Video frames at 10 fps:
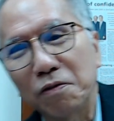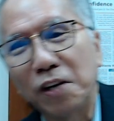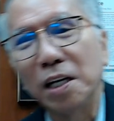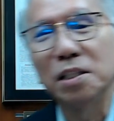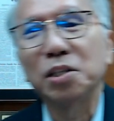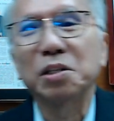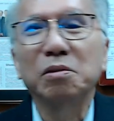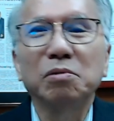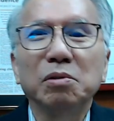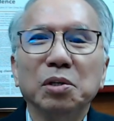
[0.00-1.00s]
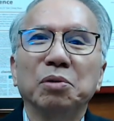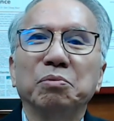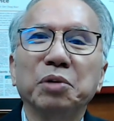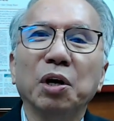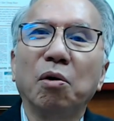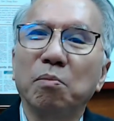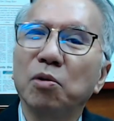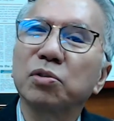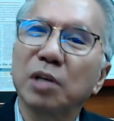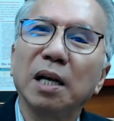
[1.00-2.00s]
funds. You know, we
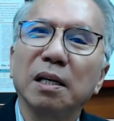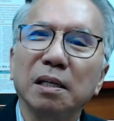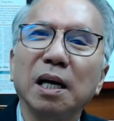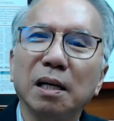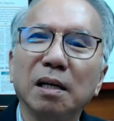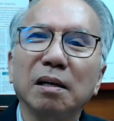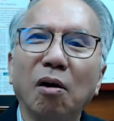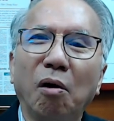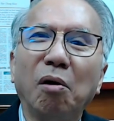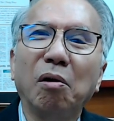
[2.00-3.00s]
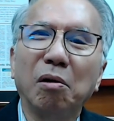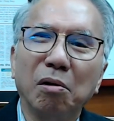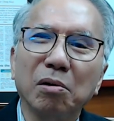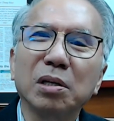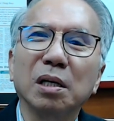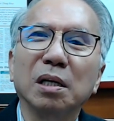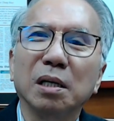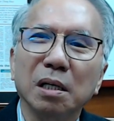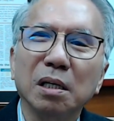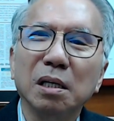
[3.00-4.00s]
almost get all the
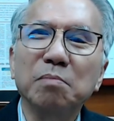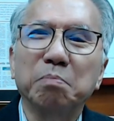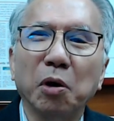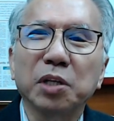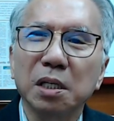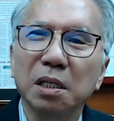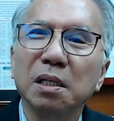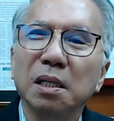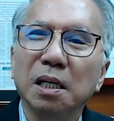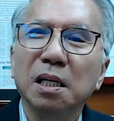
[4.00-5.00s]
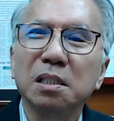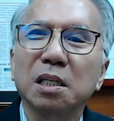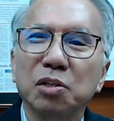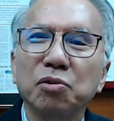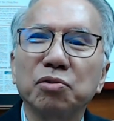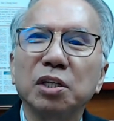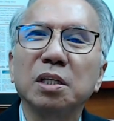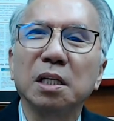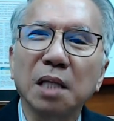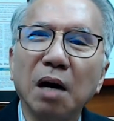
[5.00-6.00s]
important institution
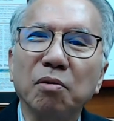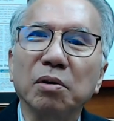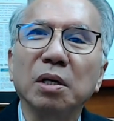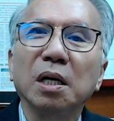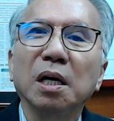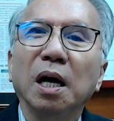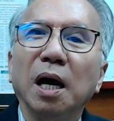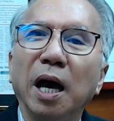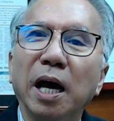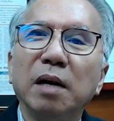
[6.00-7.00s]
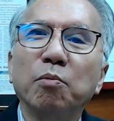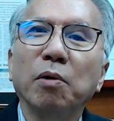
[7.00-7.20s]
in town, and